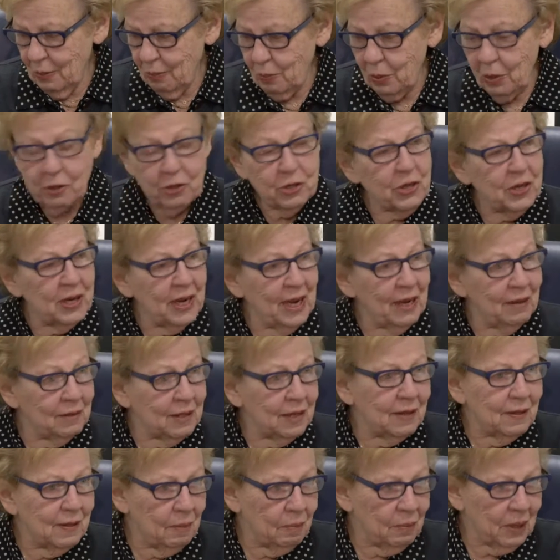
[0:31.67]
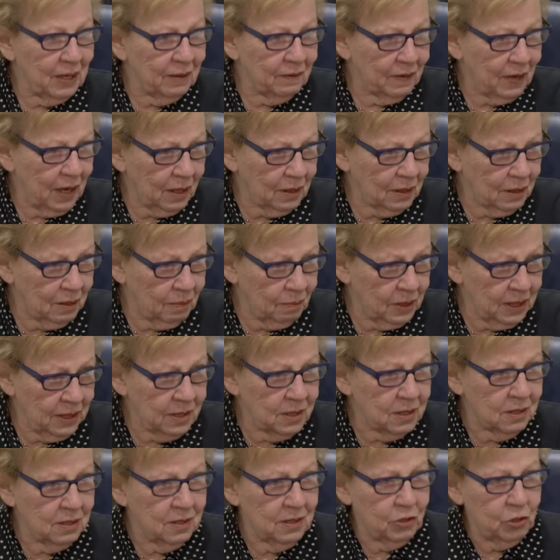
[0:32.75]
personality that might have gotten him
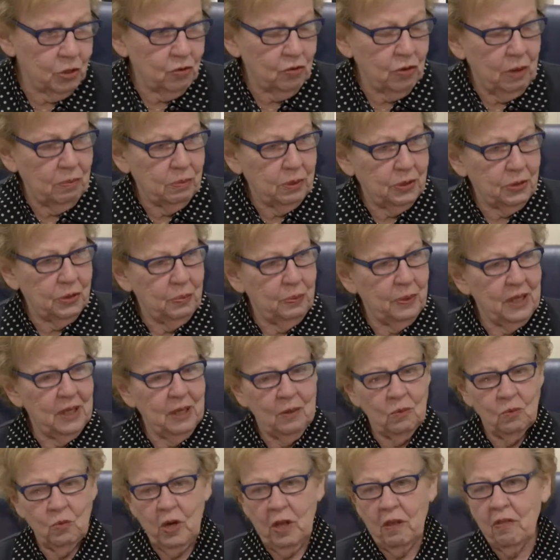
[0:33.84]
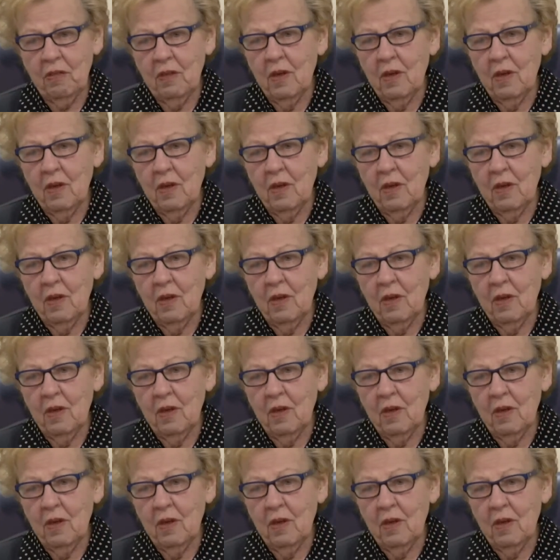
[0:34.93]
into this trouble to begin with.